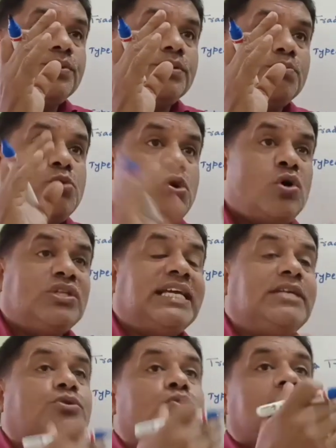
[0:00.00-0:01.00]
More
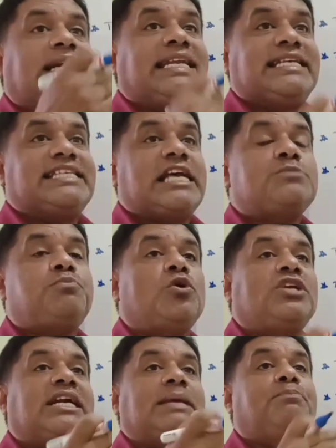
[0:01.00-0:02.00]
than two countries,
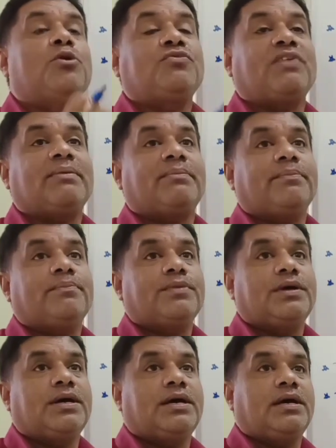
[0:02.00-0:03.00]
export and import were
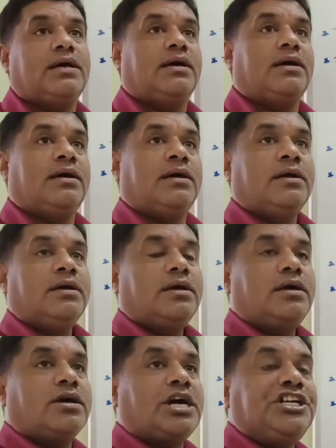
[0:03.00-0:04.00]

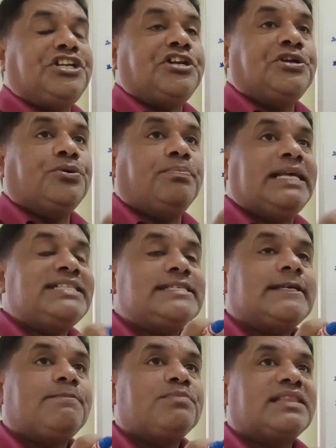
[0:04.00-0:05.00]
continued means
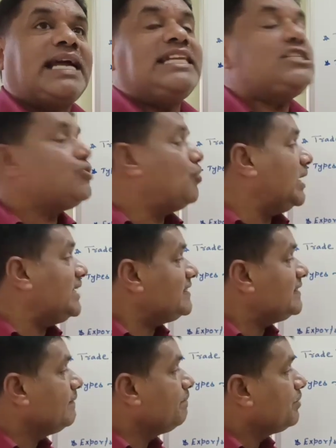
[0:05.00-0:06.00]
that is known as
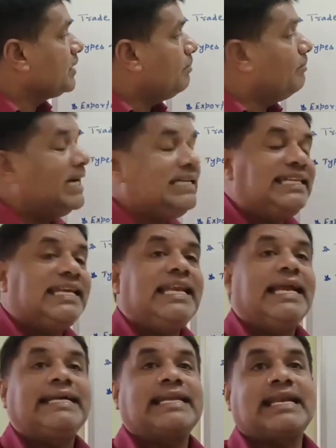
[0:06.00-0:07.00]

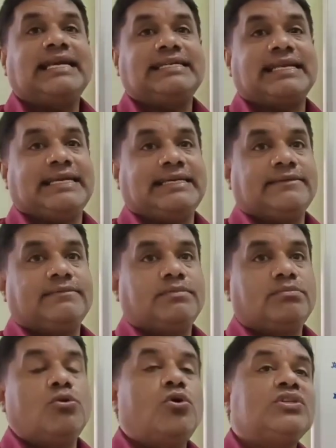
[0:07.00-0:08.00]
multilateral trade.
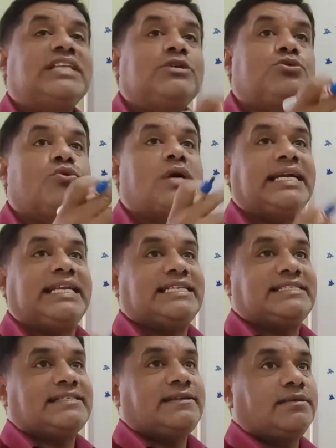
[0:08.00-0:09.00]
More than two
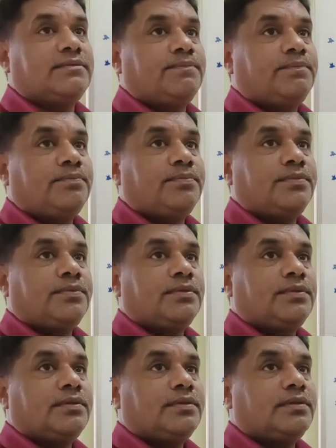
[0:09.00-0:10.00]
countries,
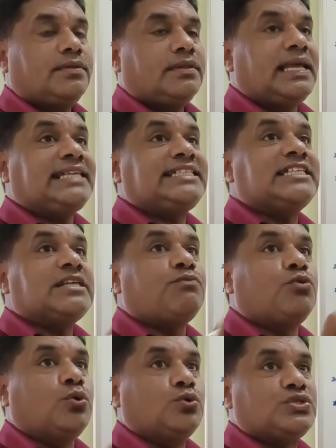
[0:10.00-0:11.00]
the exchange
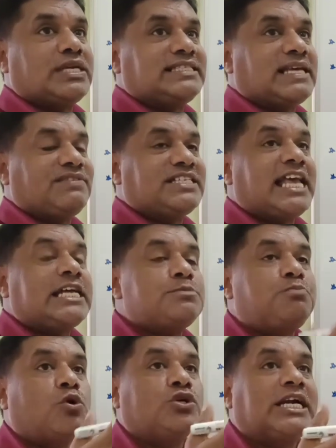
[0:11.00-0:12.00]
of goods and services,
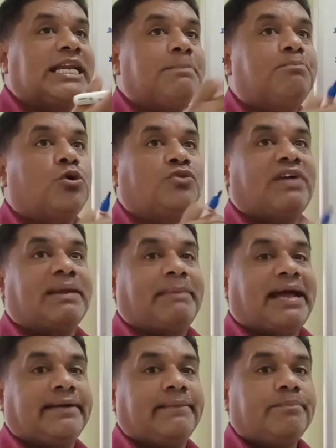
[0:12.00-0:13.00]
export and import were
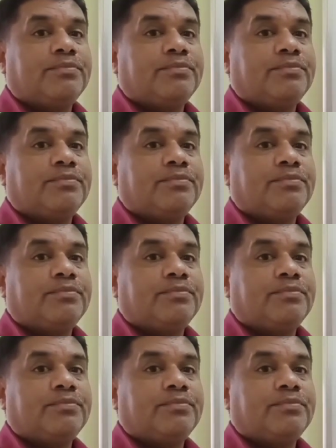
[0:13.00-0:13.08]
made.